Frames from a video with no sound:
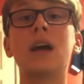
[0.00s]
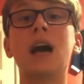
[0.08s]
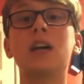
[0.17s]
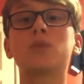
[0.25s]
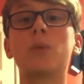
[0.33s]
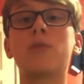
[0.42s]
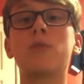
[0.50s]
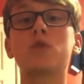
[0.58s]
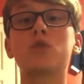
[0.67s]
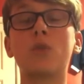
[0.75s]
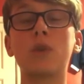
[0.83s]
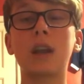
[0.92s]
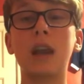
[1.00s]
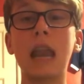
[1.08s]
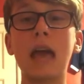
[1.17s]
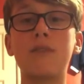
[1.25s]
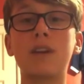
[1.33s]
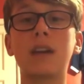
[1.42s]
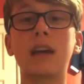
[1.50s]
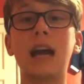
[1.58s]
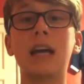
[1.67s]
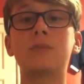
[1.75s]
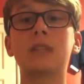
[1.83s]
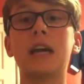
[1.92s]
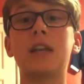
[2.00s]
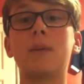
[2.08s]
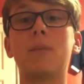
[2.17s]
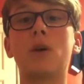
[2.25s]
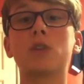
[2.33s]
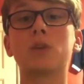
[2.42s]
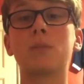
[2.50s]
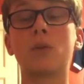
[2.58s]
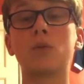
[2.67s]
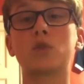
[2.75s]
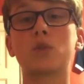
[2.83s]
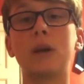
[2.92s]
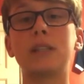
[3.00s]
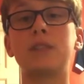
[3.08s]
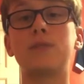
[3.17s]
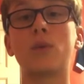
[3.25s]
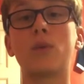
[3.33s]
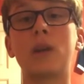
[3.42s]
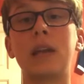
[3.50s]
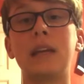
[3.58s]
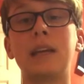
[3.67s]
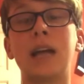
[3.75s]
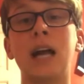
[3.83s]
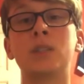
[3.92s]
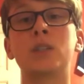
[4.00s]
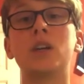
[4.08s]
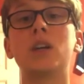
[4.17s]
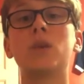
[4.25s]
as we've drawn 11 games at the possible 24 league games,